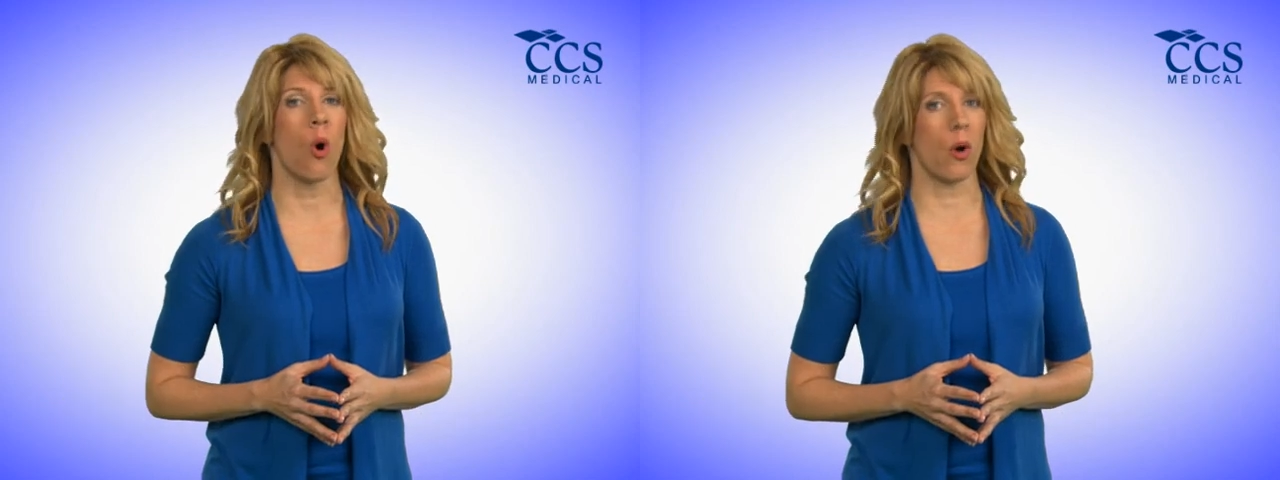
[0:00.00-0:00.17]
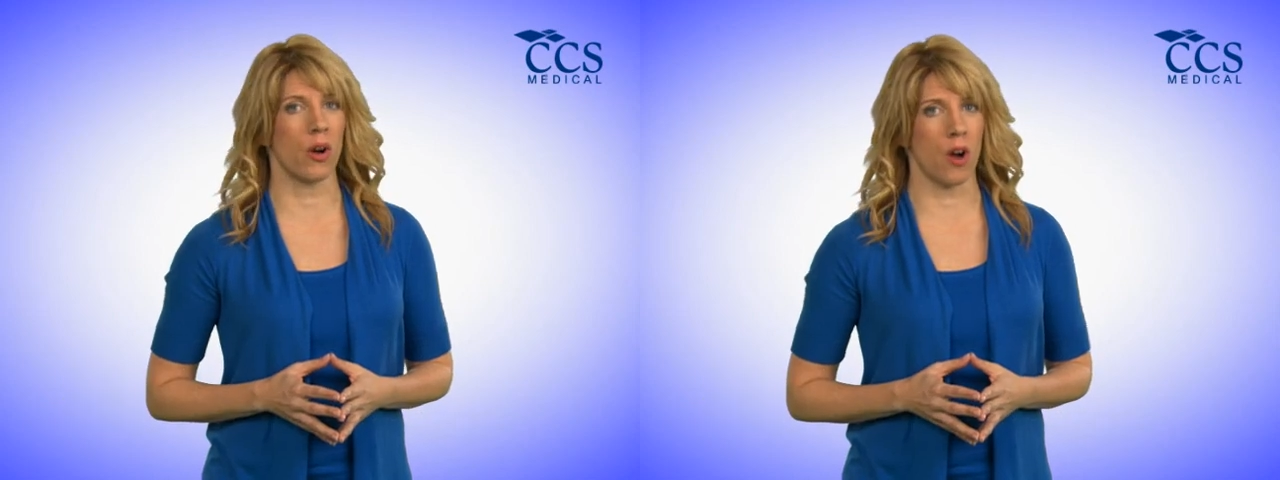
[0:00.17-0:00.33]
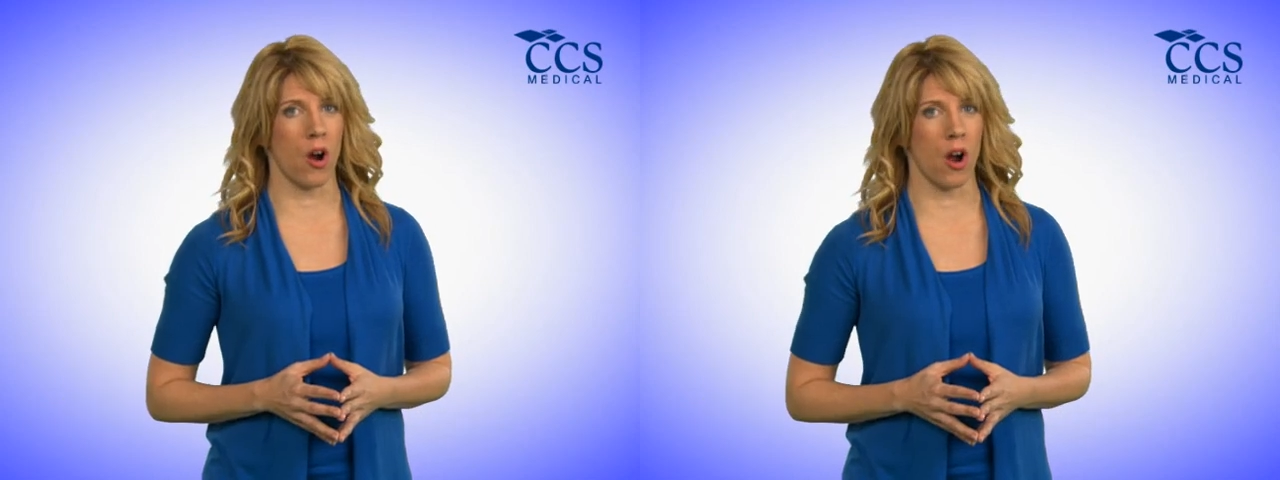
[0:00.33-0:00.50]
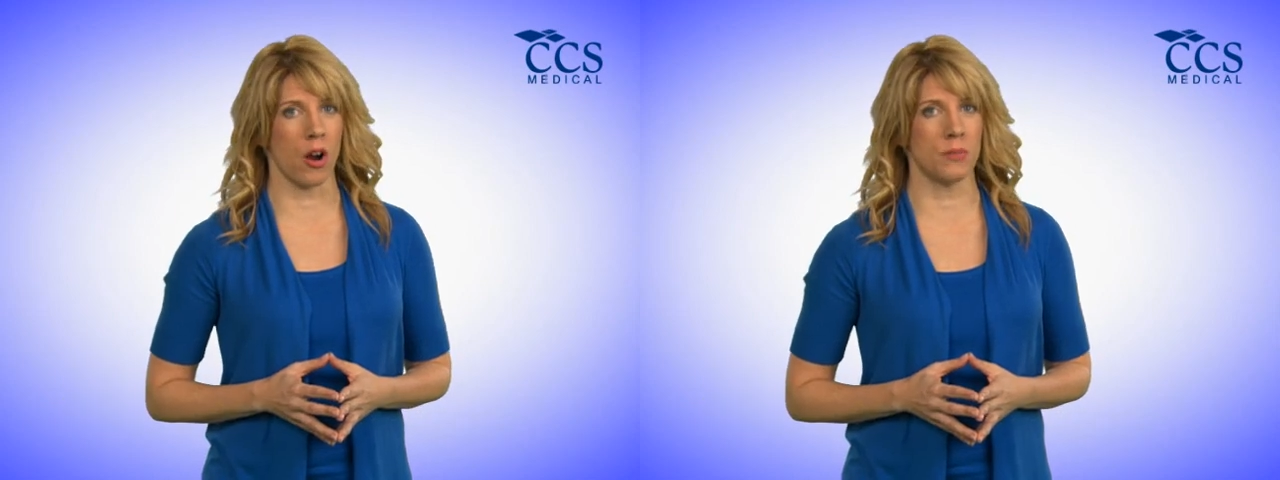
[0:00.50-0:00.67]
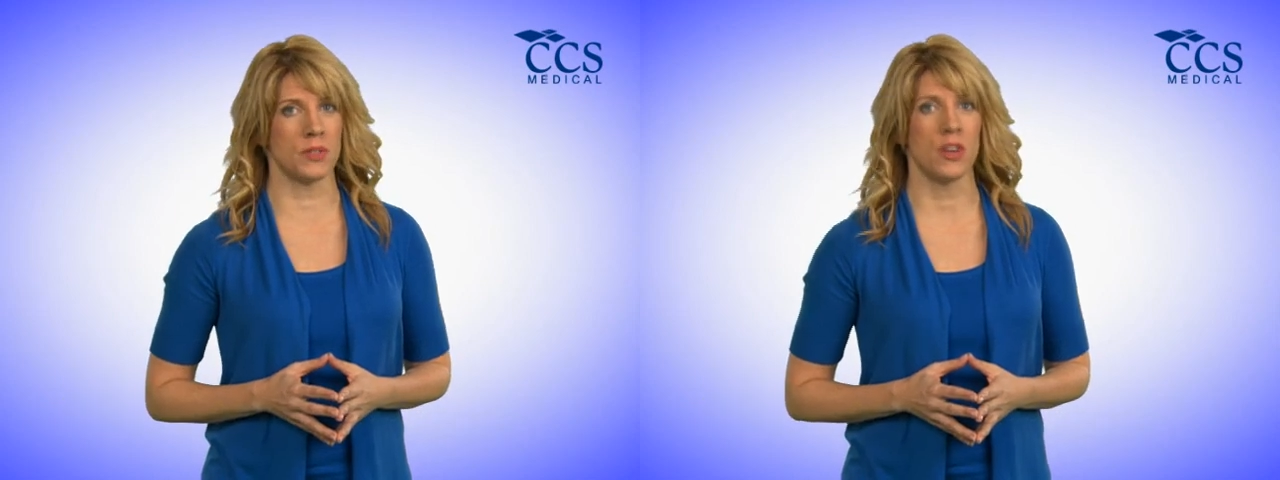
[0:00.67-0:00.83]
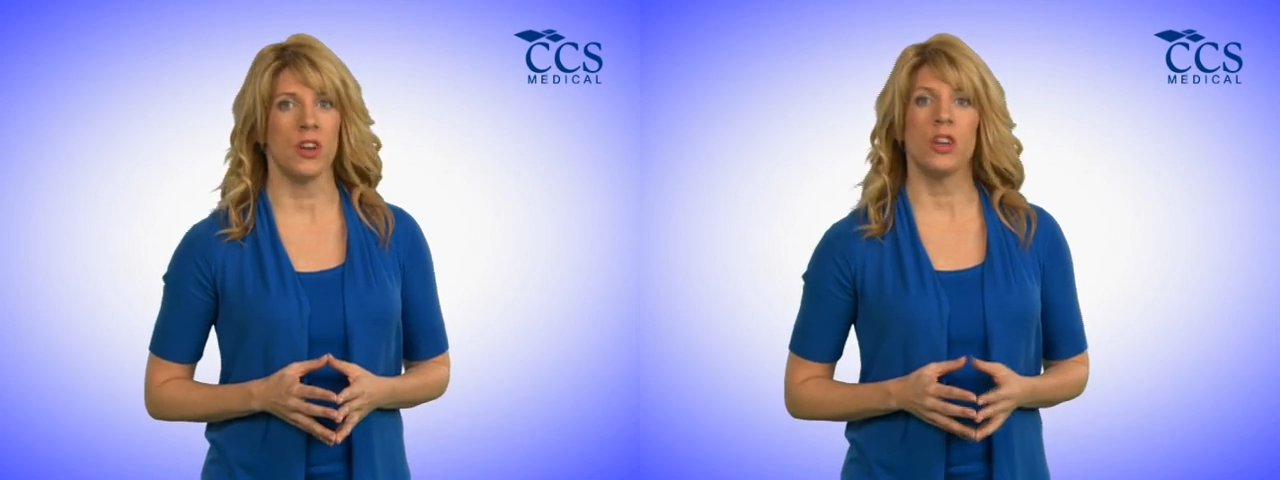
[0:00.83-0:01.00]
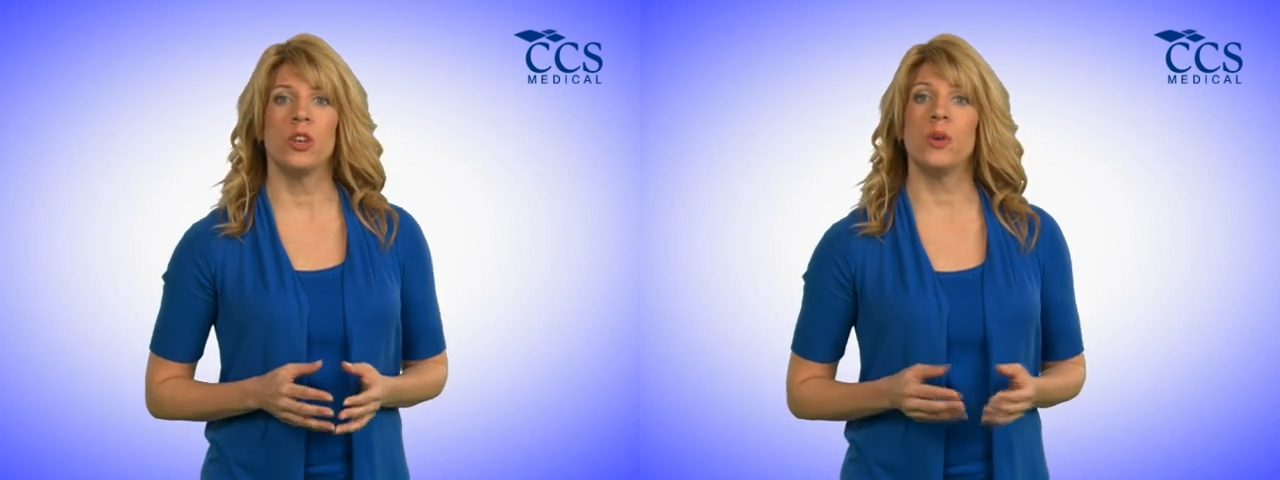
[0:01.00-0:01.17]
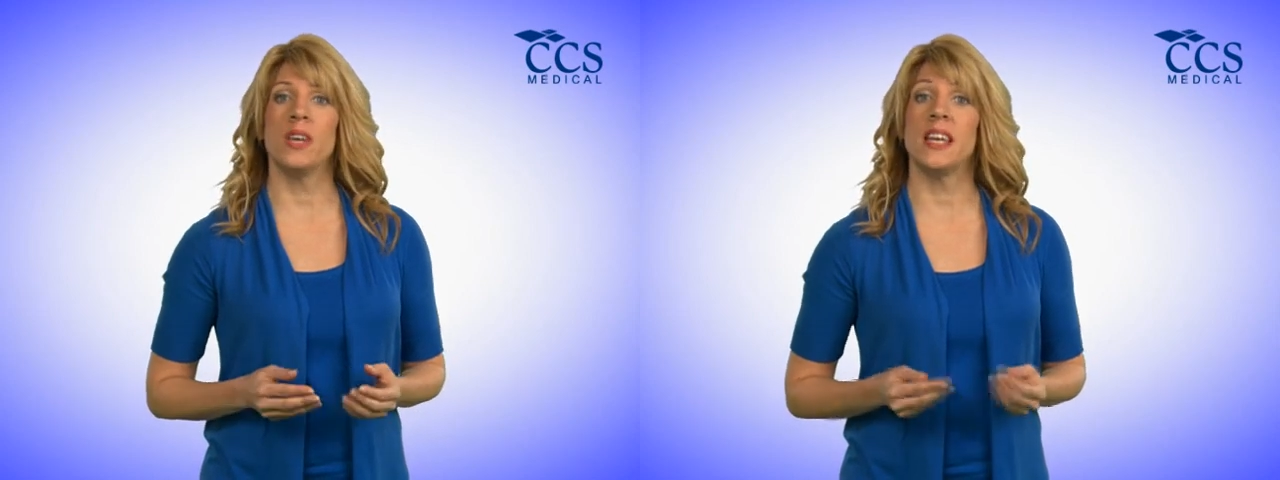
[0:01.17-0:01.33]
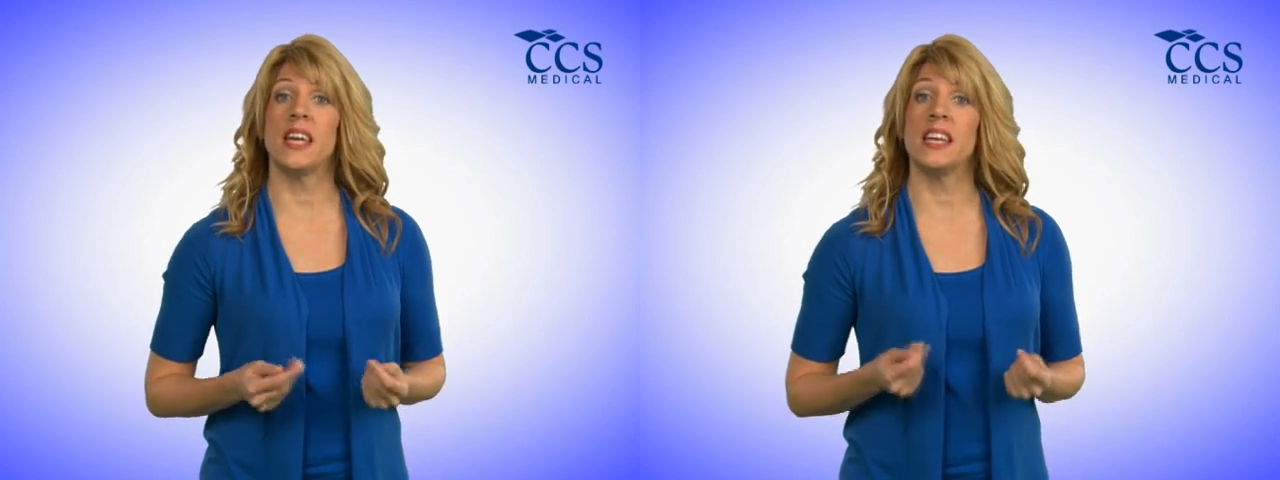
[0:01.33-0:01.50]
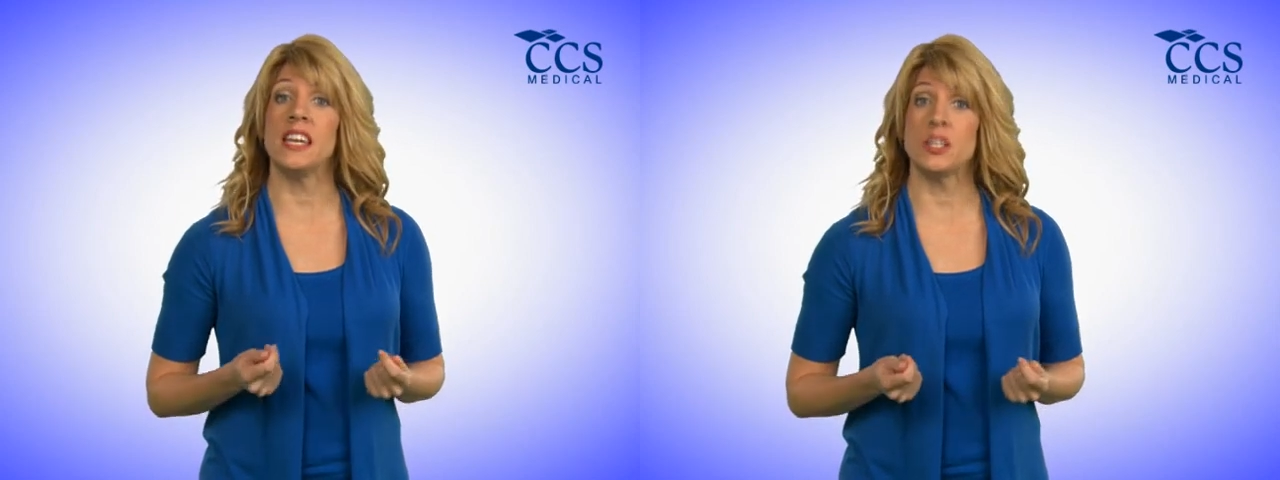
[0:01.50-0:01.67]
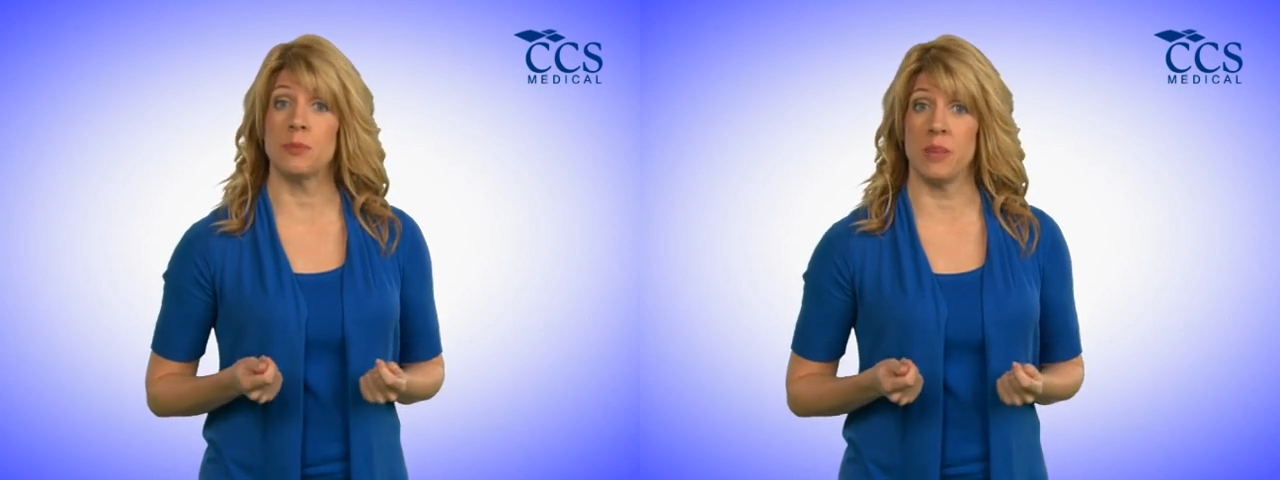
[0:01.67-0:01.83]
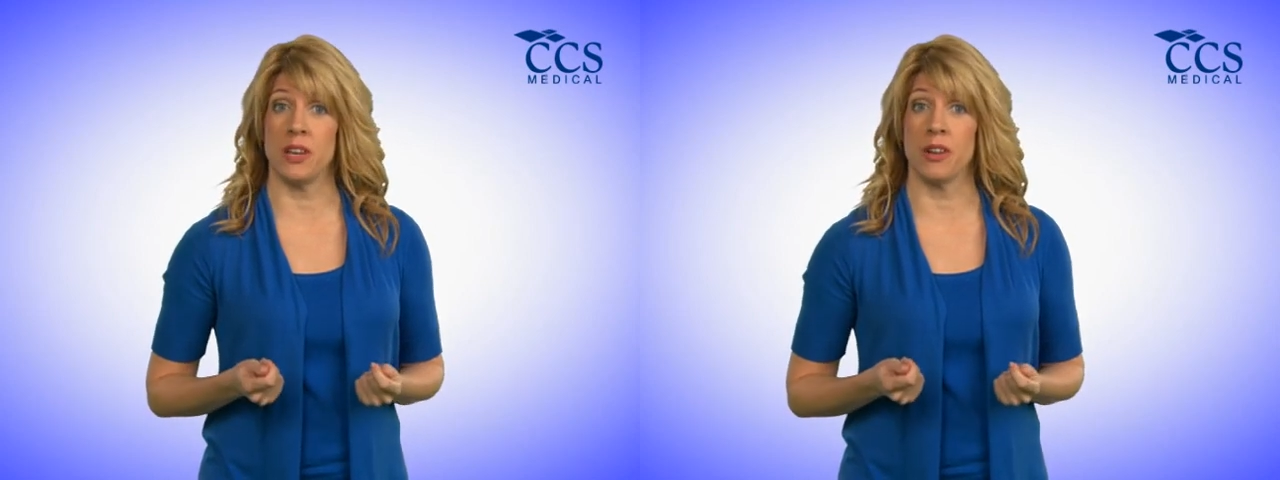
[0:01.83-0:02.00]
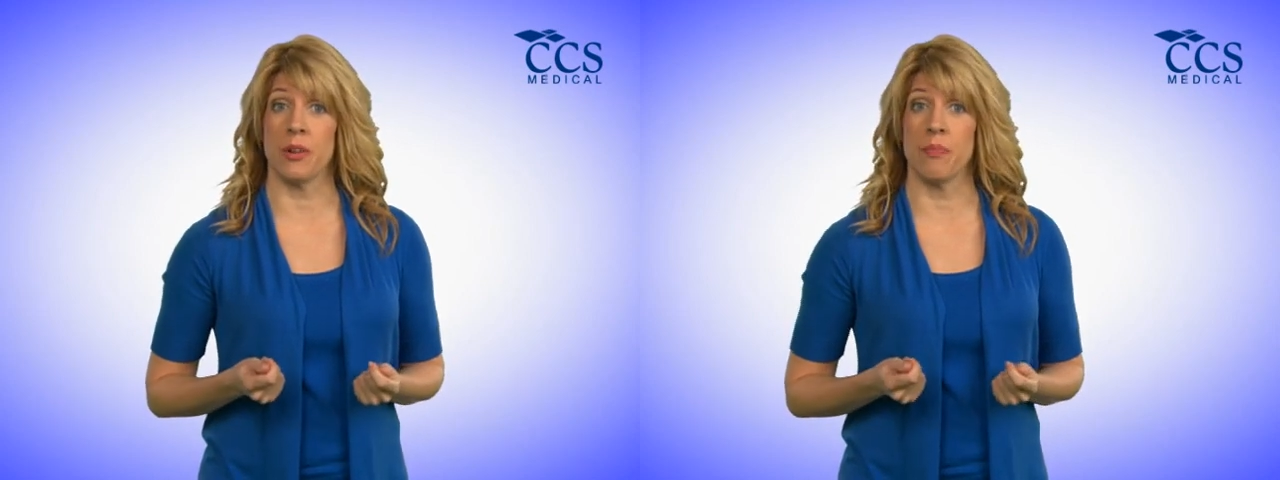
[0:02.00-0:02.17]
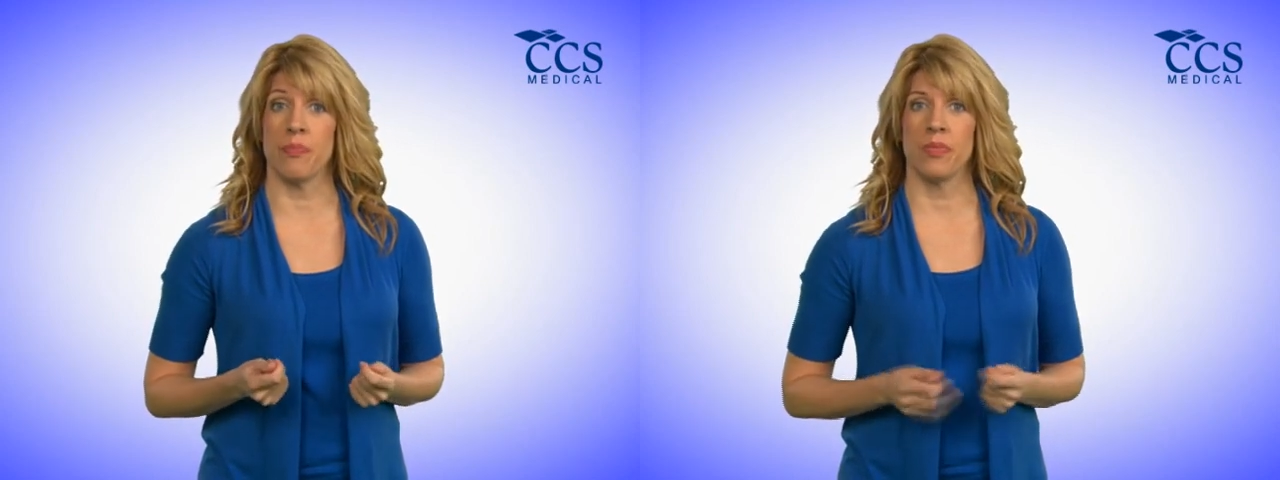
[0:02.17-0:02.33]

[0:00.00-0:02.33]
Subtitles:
or carbs, you eat at each meal.